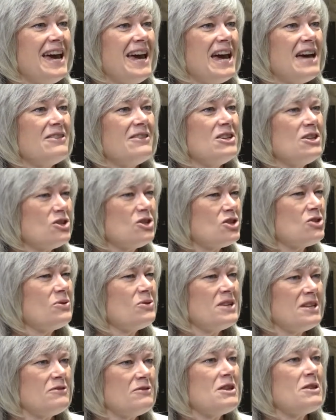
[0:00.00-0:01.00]
and the
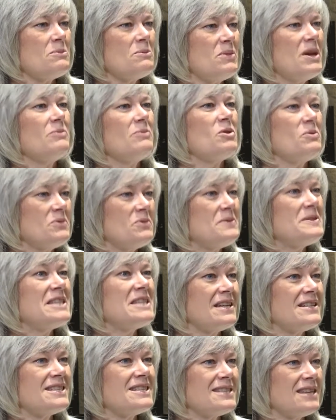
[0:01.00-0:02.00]
assurity that the payment will be
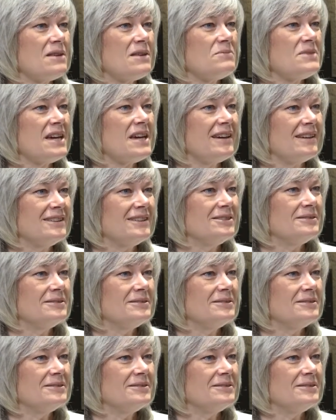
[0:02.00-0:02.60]
done same day.